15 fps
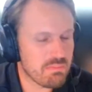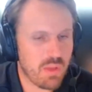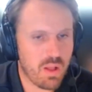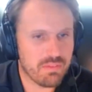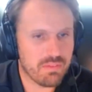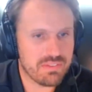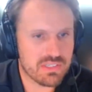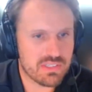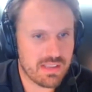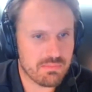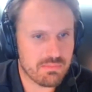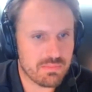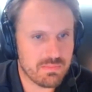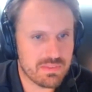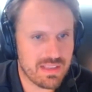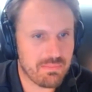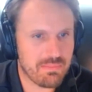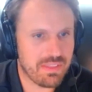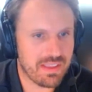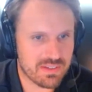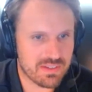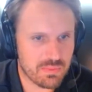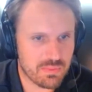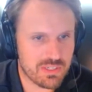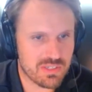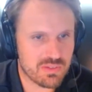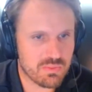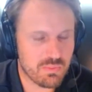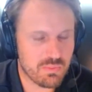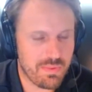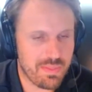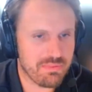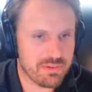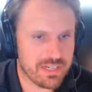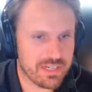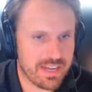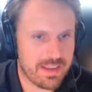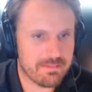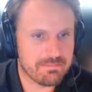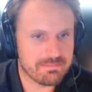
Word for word: all of these same things we just went through today.